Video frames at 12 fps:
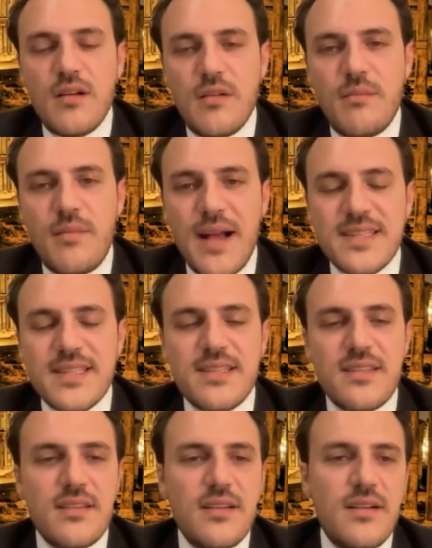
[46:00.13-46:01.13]
uh,
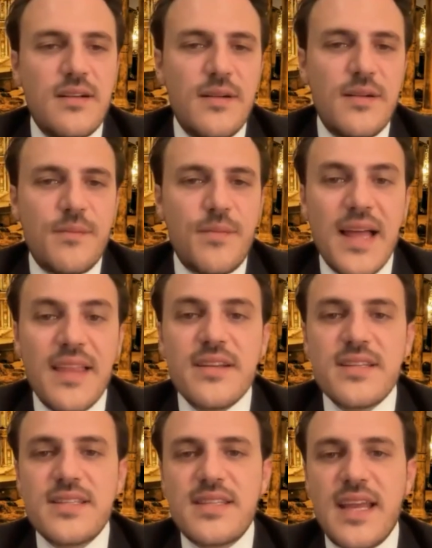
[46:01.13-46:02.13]
must uh,
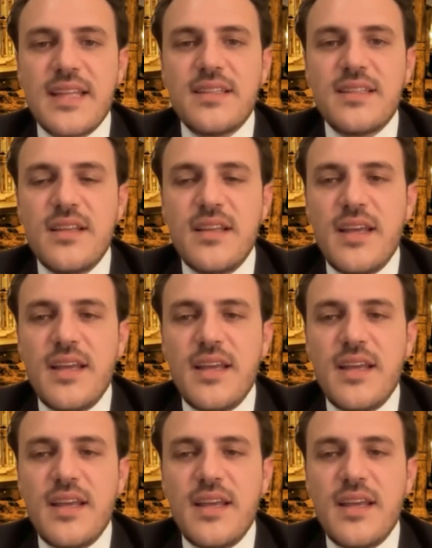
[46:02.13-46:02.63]
understand